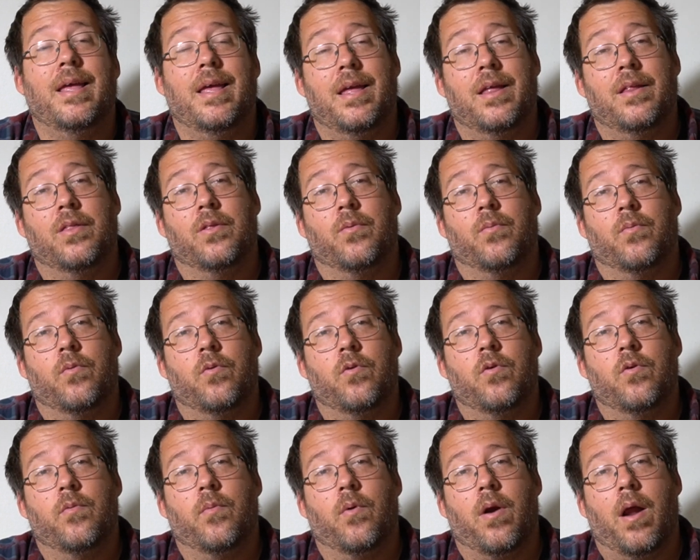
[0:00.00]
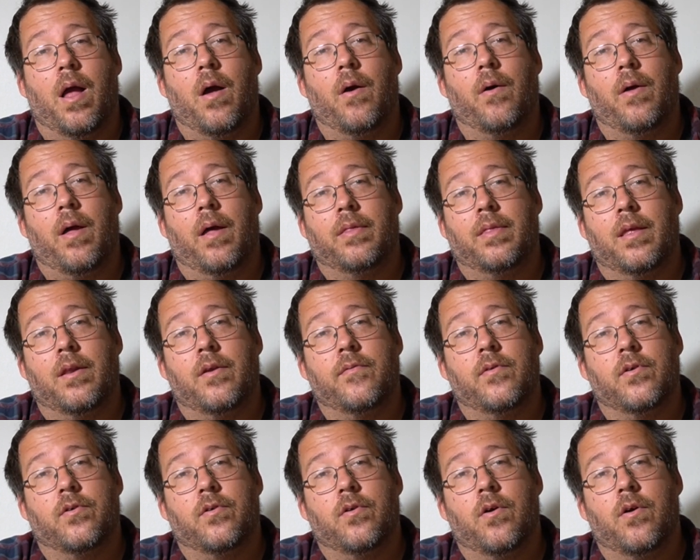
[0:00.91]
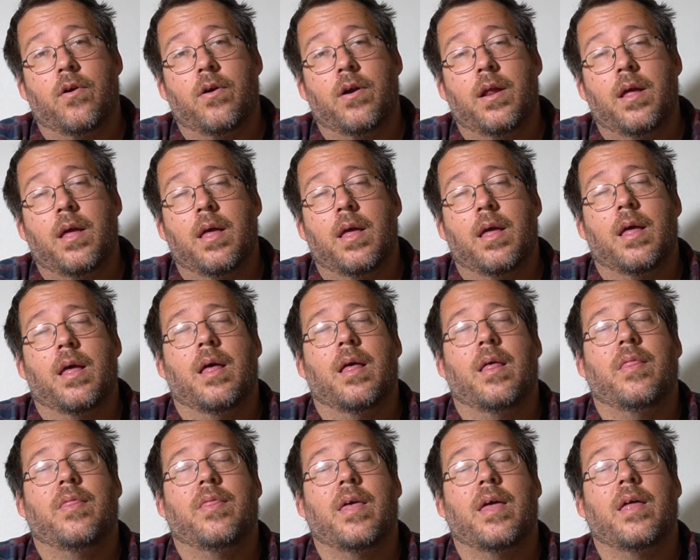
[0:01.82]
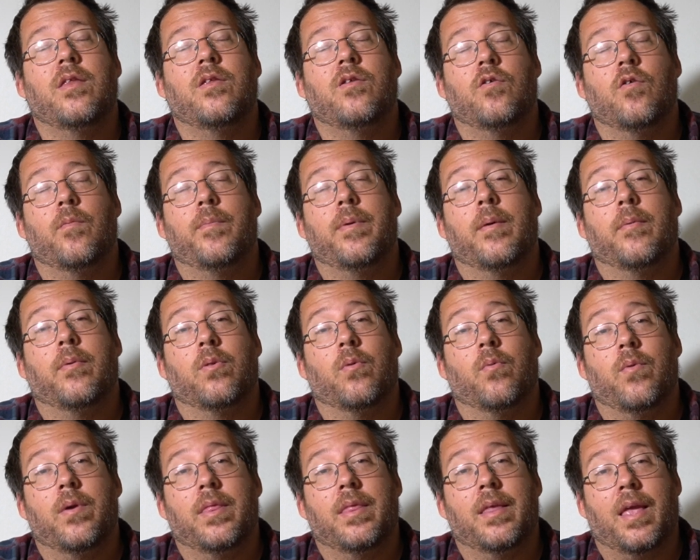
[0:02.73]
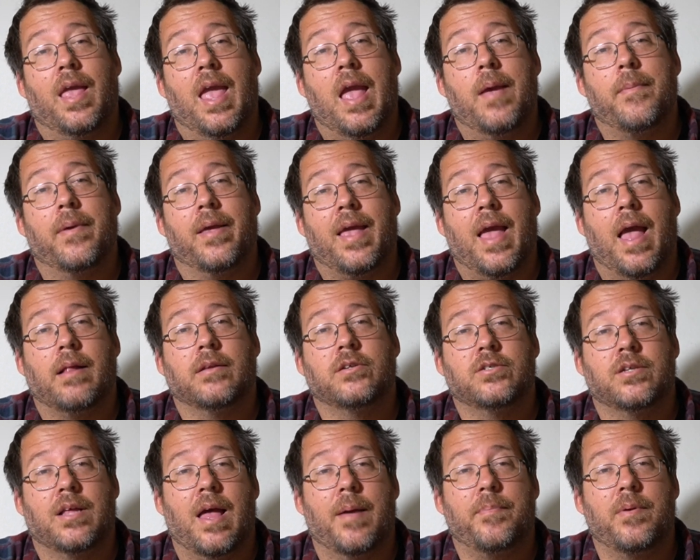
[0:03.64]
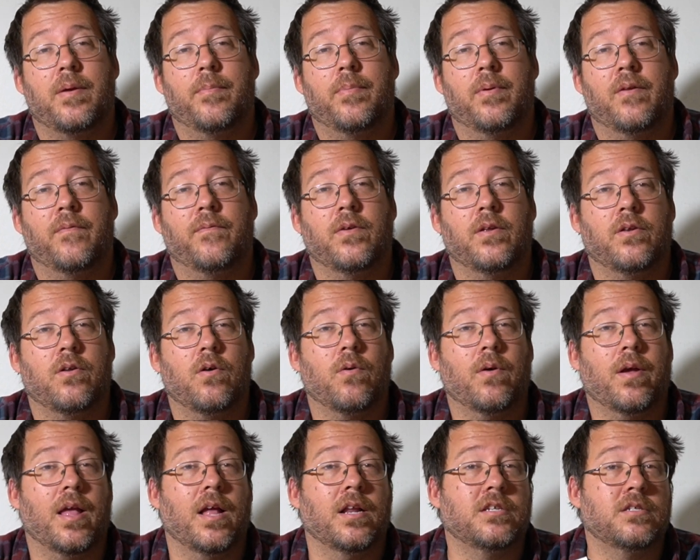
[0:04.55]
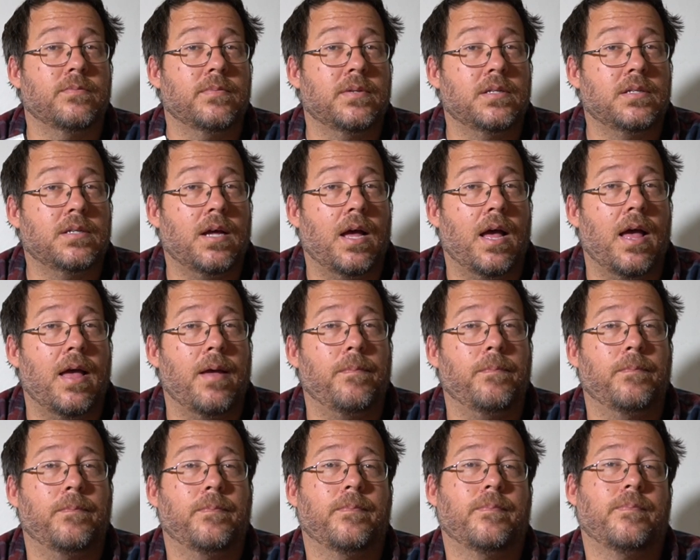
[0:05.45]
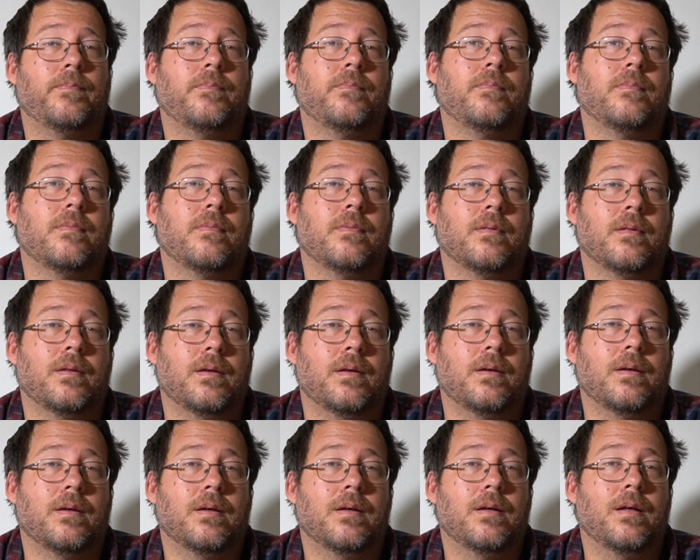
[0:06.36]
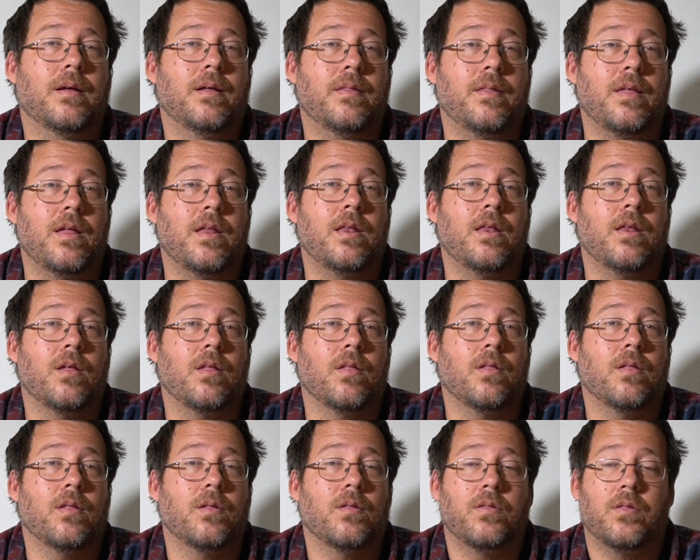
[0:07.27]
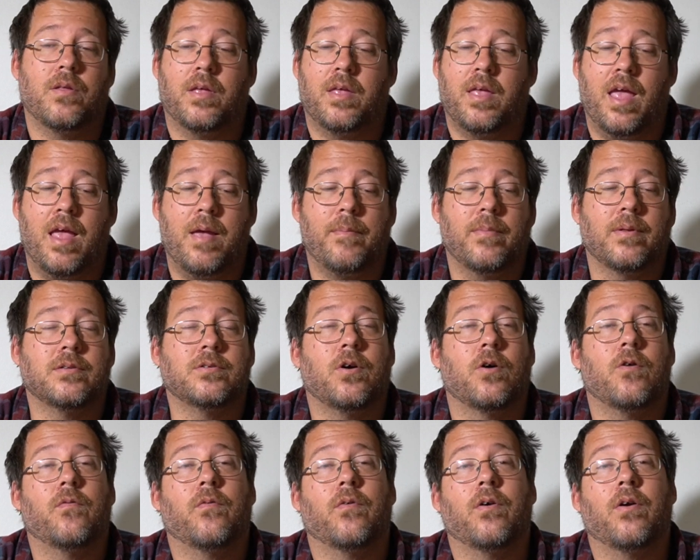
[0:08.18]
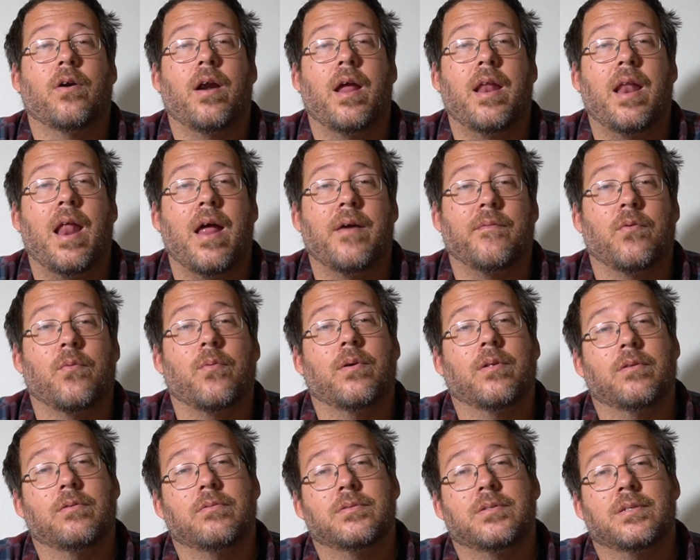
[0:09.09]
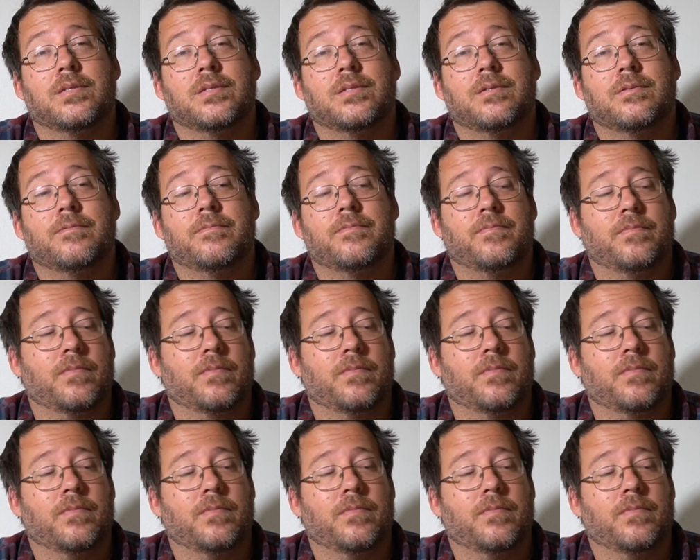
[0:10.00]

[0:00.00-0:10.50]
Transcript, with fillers: in the room or out at the end of your turn, then you'll be able to win the game and catch Slappy. But if you don't catch him in time, then the game is over and everyone loses.